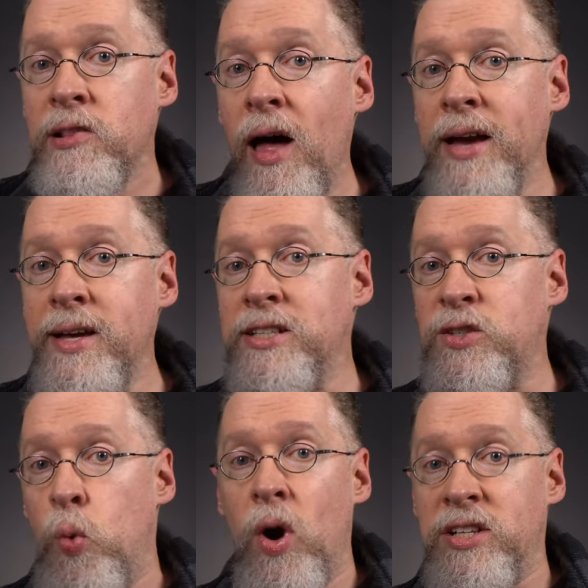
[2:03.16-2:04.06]
like
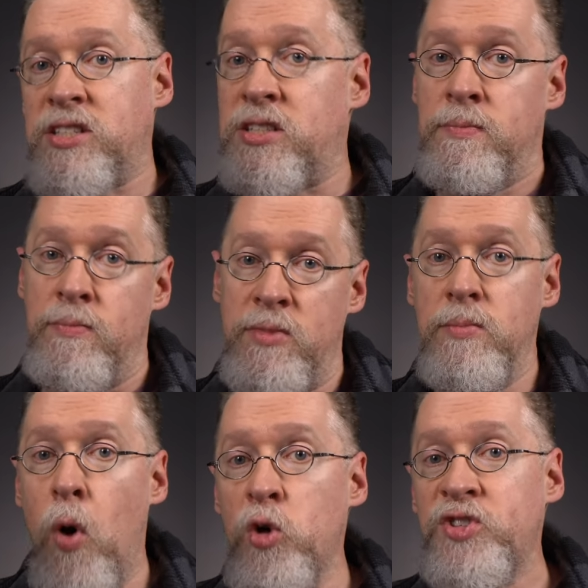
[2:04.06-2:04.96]
it's what's the
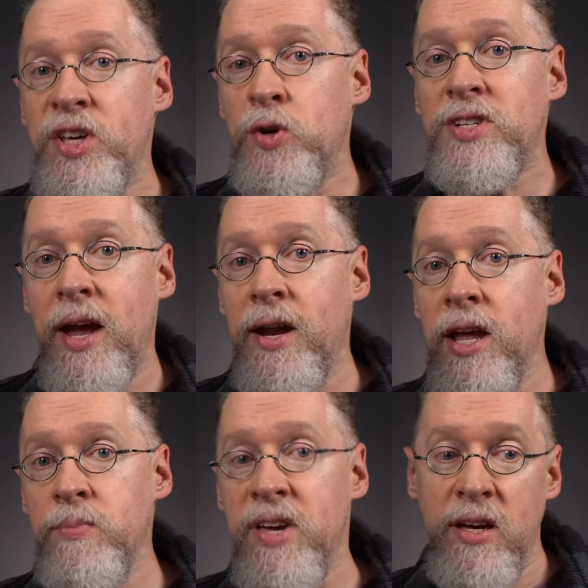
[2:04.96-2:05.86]
most
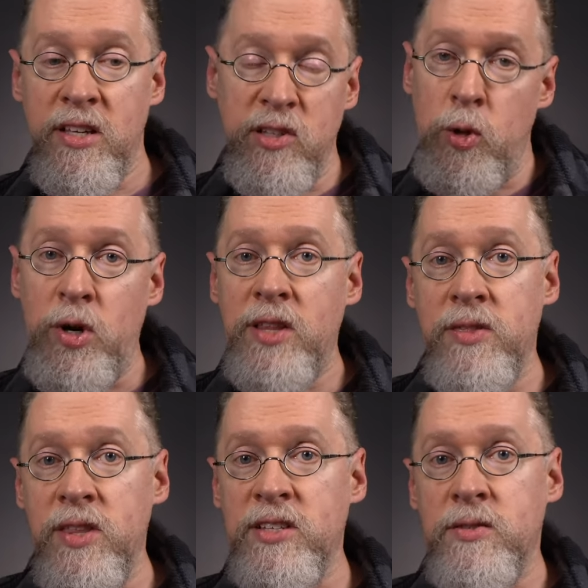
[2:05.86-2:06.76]
entertaining because look
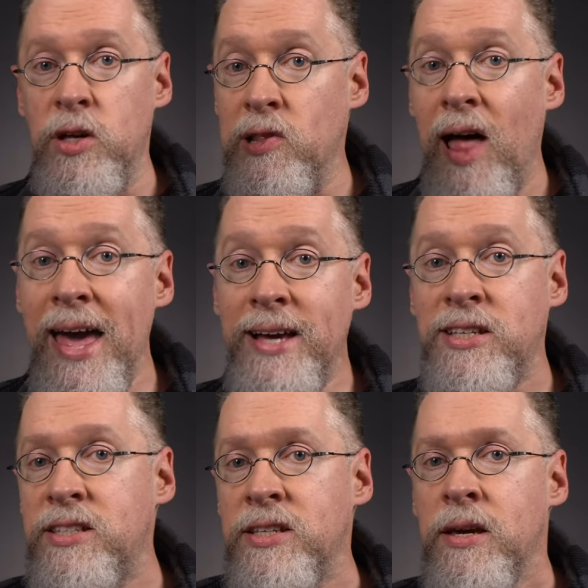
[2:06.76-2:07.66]
at the, the
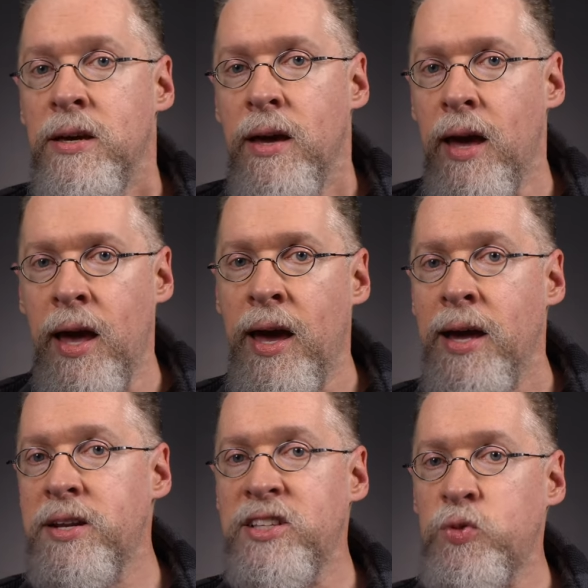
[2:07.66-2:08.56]
likes
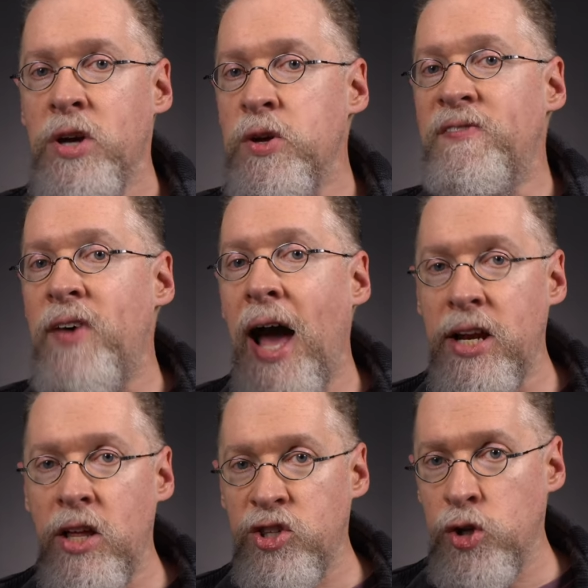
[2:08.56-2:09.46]
and it's what you find
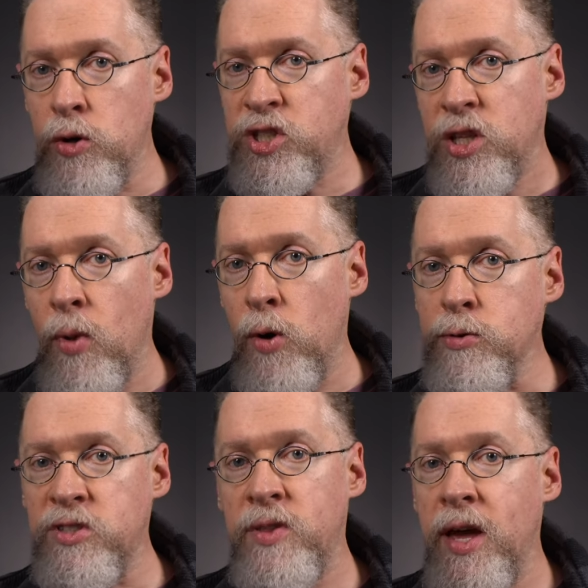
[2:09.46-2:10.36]
in a search the
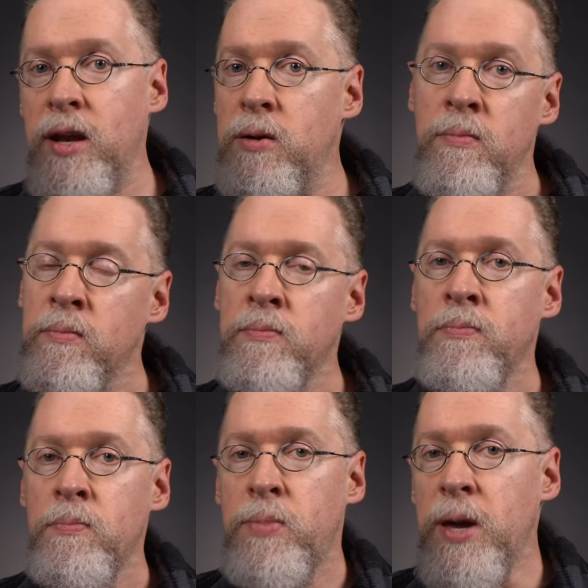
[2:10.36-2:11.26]
most, then
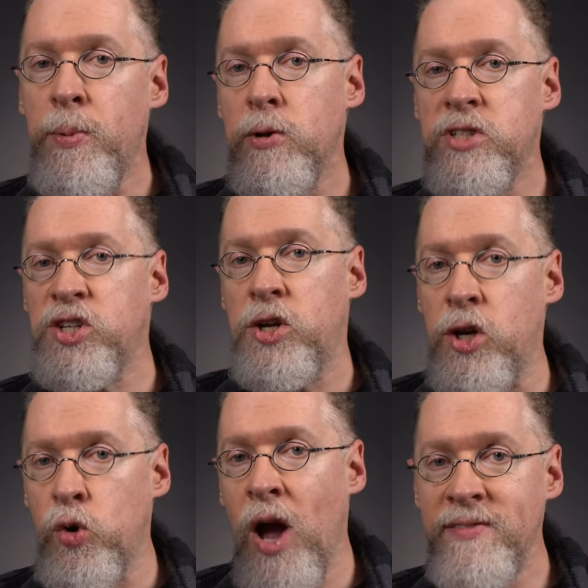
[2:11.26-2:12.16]
people are just going to
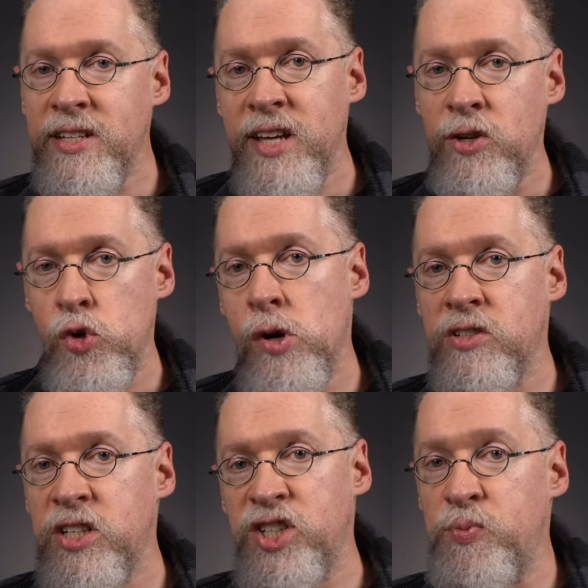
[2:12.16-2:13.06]
gravitate
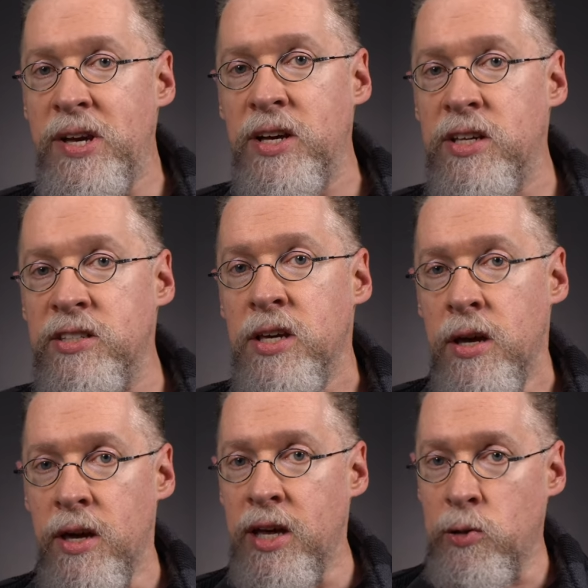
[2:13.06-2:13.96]
towards it just because
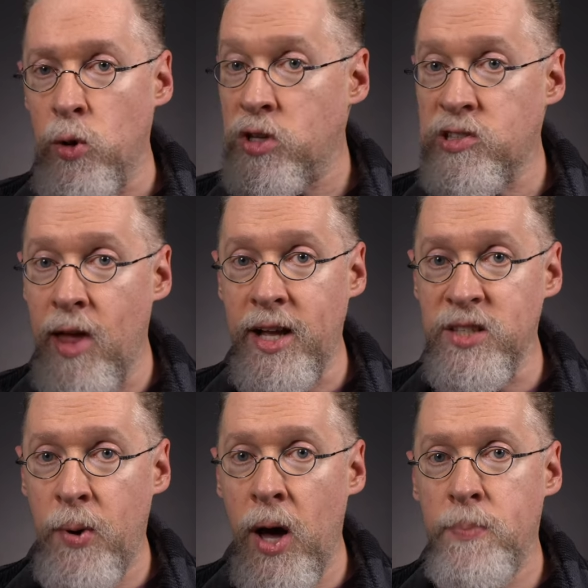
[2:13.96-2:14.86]
it looks like
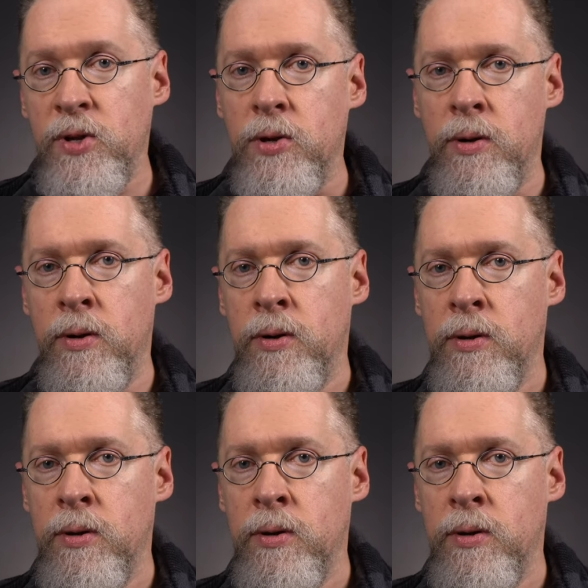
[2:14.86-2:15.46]
it's popular.